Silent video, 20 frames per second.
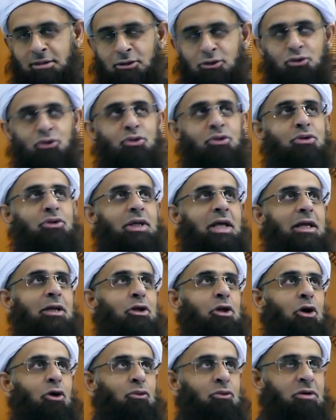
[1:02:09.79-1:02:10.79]
Do they
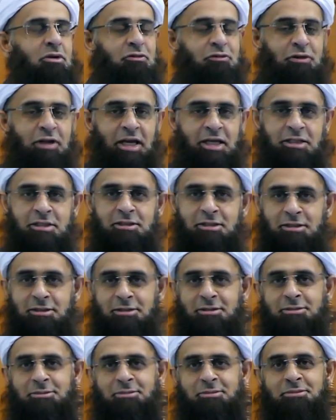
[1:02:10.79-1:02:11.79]
not reflect
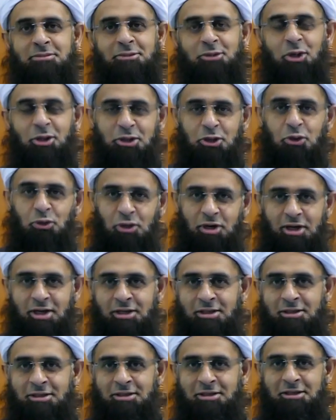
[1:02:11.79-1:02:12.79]
on the
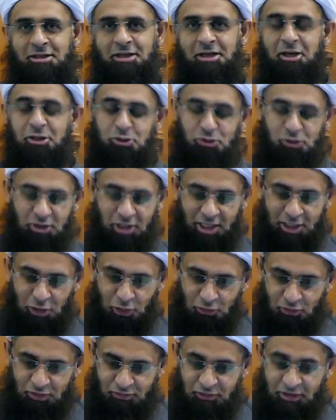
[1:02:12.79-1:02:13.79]
Qur'an? Do they
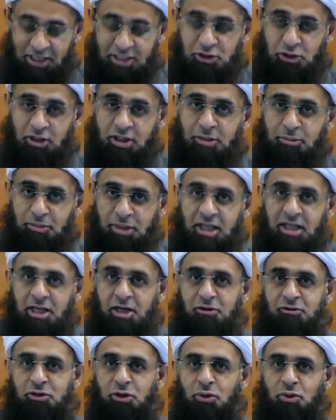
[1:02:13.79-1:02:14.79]
not reflect on the meaning
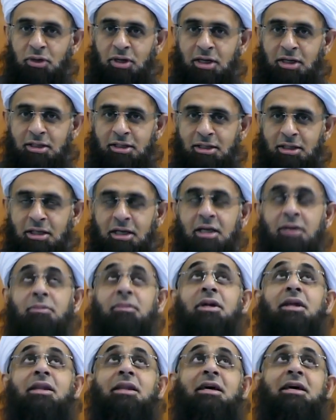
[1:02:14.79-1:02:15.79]
of the Qur'an?
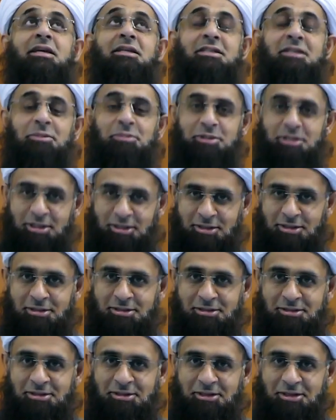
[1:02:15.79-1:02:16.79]
May Allah accept
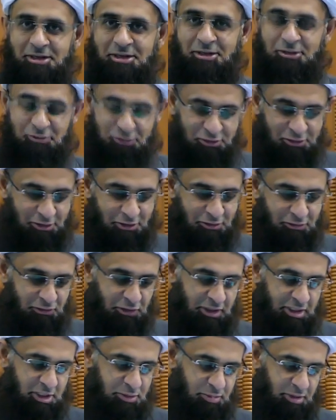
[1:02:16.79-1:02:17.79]
us
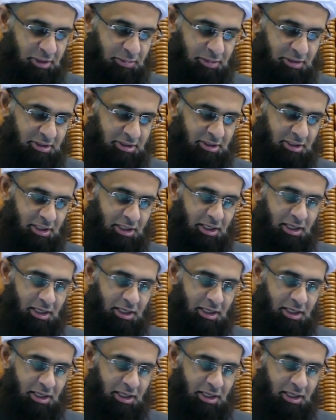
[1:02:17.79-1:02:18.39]
for this purpose.